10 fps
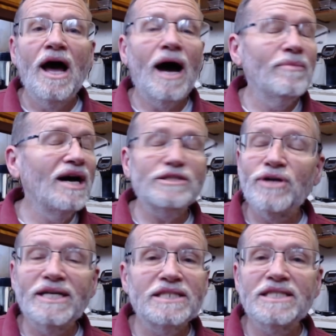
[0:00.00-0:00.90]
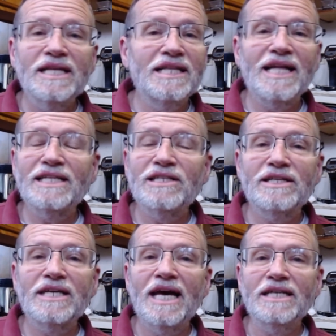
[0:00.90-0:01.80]
I'm not trying to say that that's not
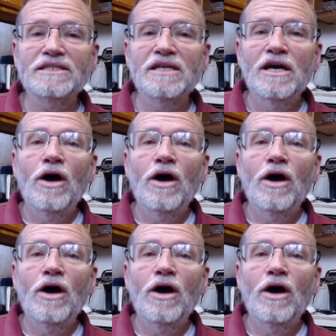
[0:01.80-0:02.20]
the case.